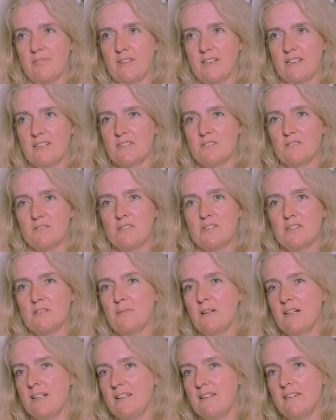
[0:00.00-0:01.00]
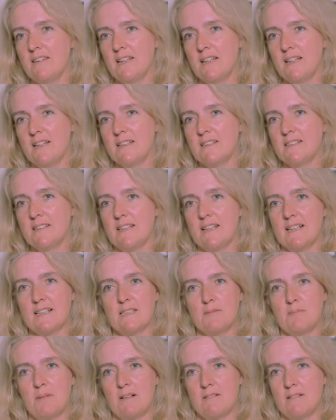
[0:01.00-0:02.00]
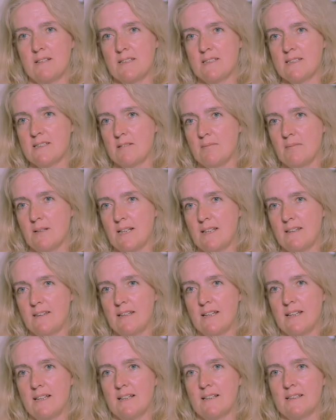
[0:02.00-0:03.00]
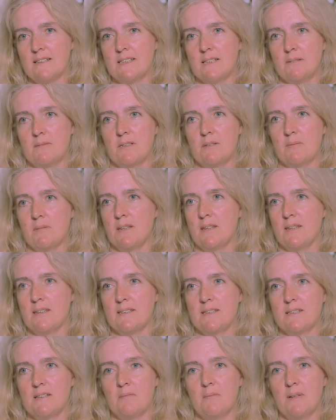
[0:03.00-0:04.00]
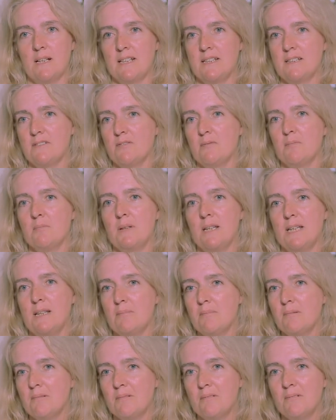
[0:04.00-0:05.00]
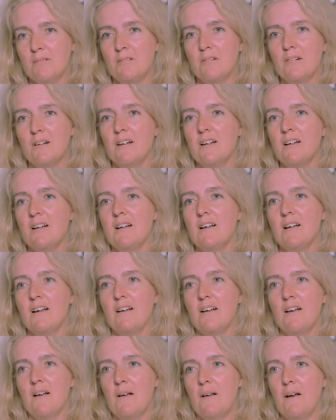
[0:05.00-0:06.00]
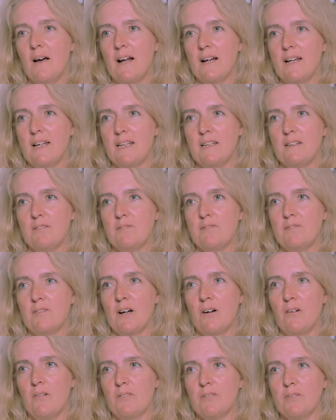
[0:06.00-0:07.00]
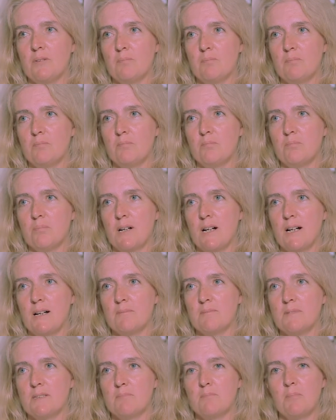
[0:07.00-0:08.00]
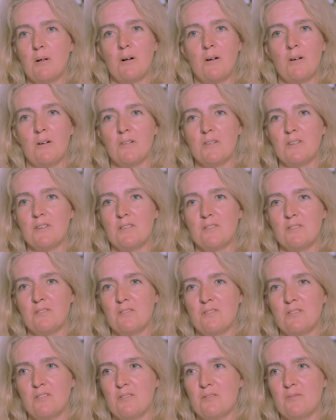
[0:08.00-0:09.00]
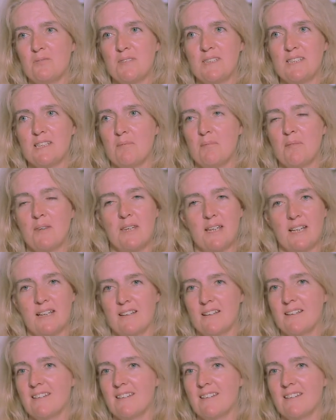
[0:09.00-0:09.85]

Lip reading: He saw so many things, he experienced so many things, he was with so many different people, and he felt perhaps part of something.